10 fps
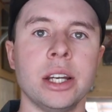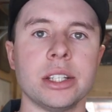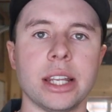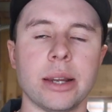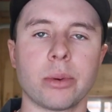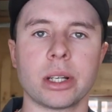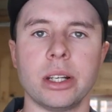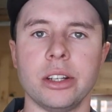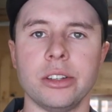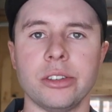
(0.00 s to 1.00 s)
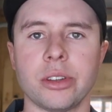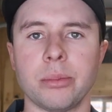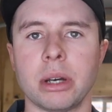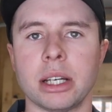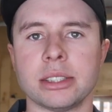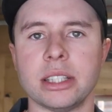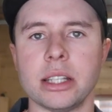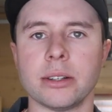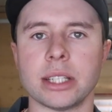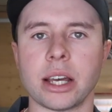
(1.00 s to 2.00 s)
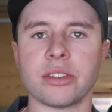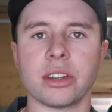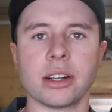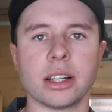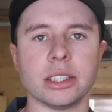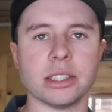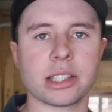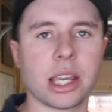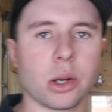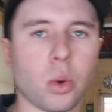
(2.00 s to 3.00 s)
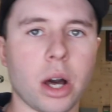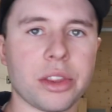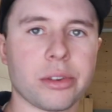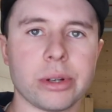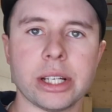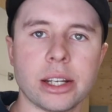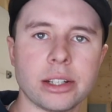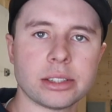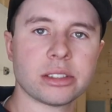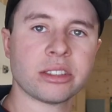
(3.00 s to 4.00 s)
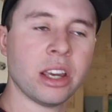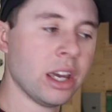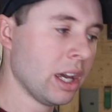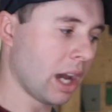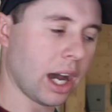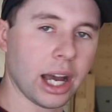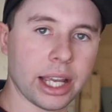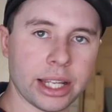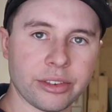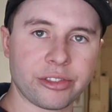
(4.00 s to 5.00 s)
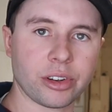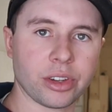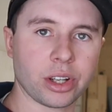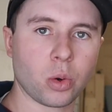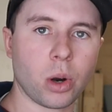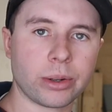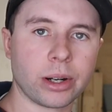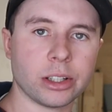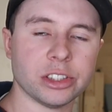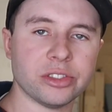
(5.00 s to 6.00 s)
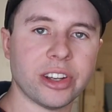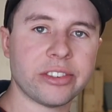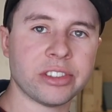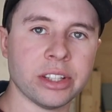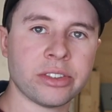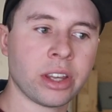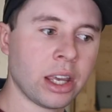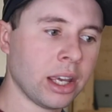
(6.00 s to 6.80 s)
Today we're going to do some stator testing on these King Quad 300s and for the Quadrunner 250s.